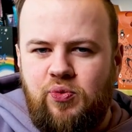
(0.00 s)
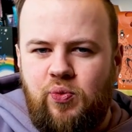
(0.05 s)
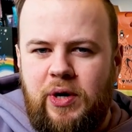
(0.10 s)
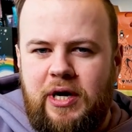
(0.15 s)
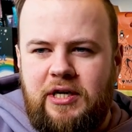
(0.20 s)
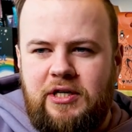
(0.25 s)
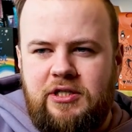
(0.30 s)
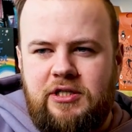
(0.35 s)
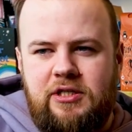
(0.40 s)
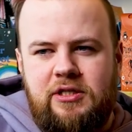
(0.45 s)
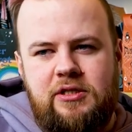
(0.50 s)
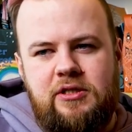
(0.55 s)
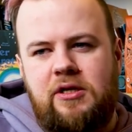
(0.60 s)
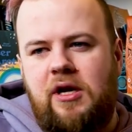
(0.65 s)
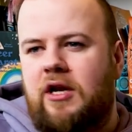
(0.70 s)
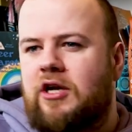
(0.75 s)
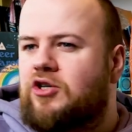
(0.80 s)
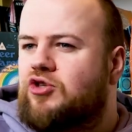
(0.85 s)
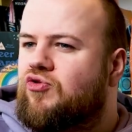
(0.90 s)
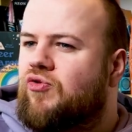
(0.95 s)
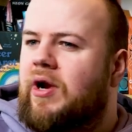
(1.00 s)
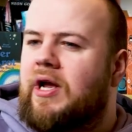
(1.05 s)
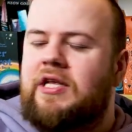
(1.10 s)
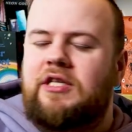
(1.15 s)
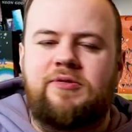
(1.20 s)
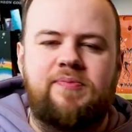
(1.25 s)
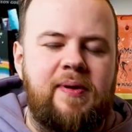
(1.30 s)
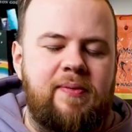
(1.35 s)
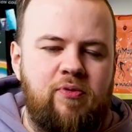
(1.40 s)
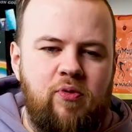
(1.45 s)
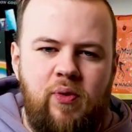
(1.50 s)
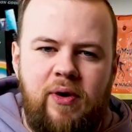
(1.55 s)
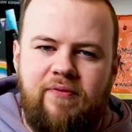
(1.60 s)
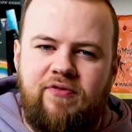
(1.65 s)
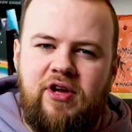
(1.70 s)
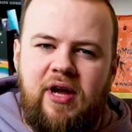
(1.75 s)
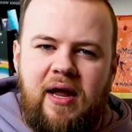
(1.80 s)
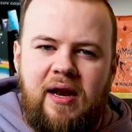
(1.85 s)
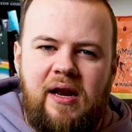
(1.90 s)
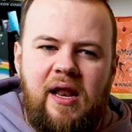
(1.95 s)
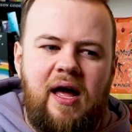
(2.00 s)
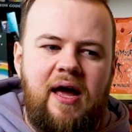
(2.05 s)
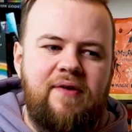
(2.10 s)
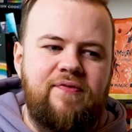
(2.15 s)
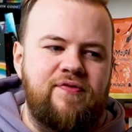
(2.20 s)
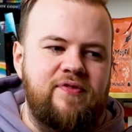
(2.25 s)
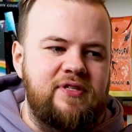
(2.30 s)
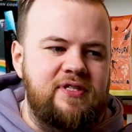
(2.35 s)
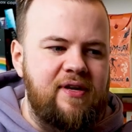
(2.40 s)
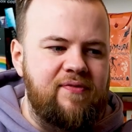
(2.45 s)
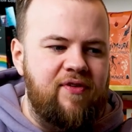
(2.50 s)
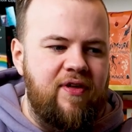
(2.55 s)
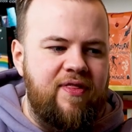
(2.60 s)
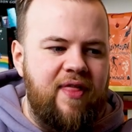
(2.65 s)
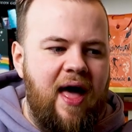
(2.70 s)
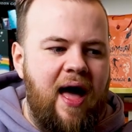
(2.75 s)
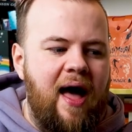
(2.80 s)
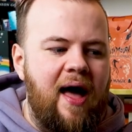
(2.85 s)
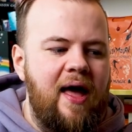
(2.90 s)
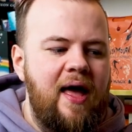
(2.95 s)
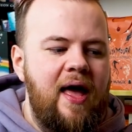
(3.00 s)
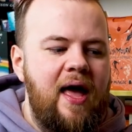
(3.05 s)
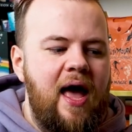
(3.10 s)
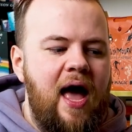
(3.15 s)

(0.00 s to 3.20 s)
which kind of drains people whenever you gain life and stuff like that,